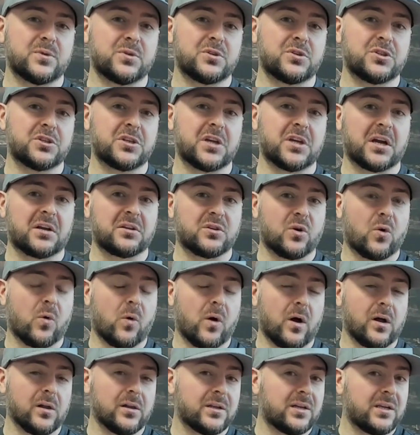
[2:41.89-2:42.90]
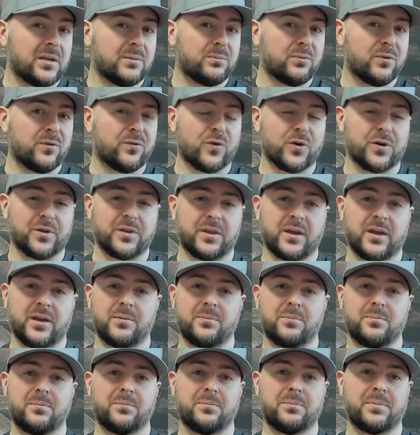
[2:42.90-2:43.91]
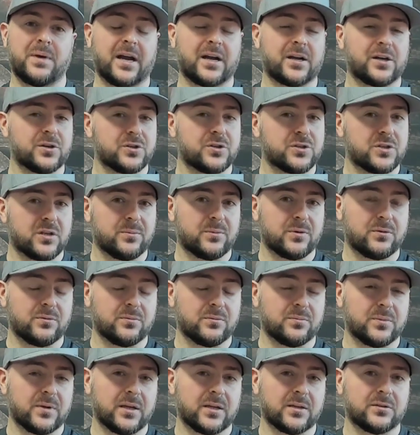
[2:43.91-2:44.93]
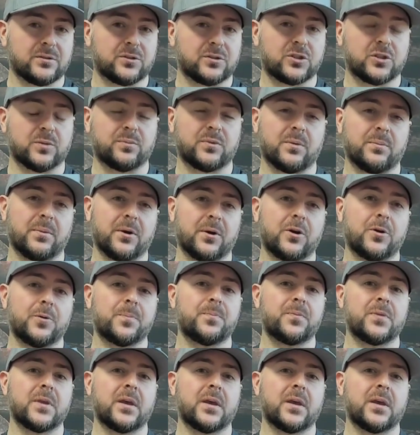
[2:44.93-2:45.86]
check the quality before they packaged them and shipped them out.